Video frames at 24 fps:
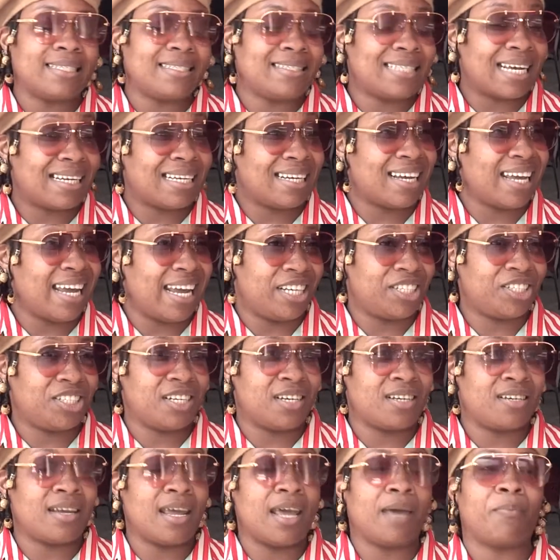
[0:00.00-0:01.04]

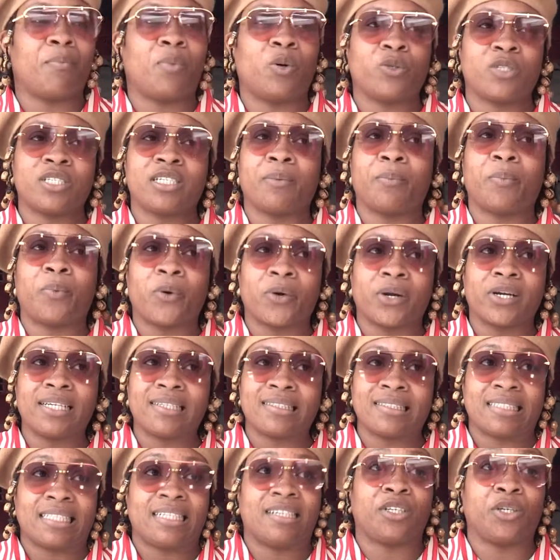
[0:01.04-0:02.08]
dedication, and most
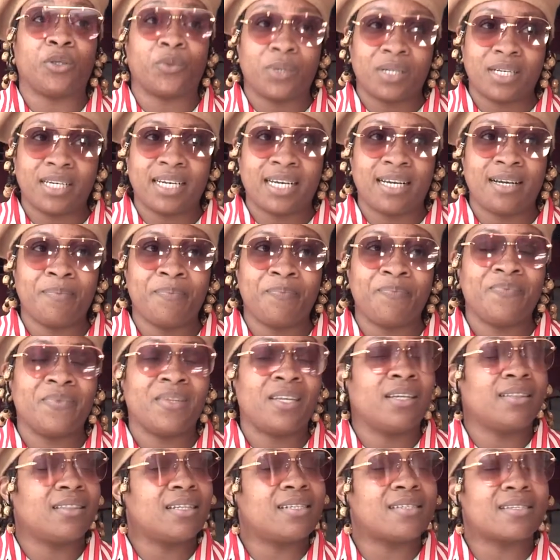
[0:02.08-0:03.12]
importantly, unity,
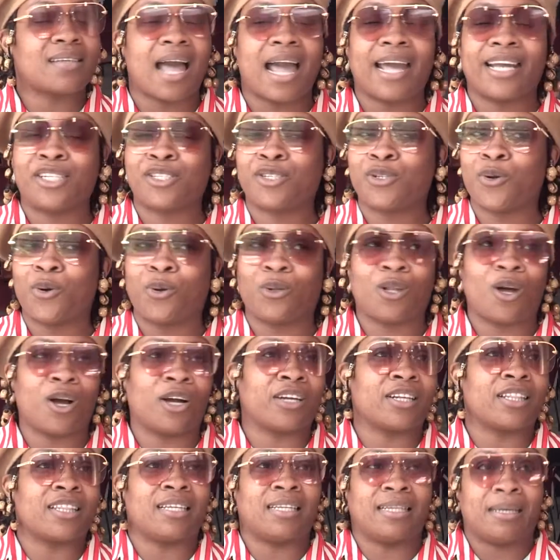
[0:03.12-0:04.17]
the sky is no
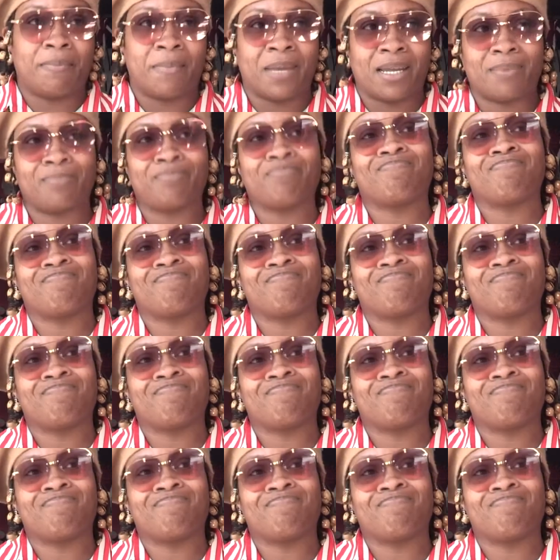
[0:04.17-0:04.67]
longer the limit.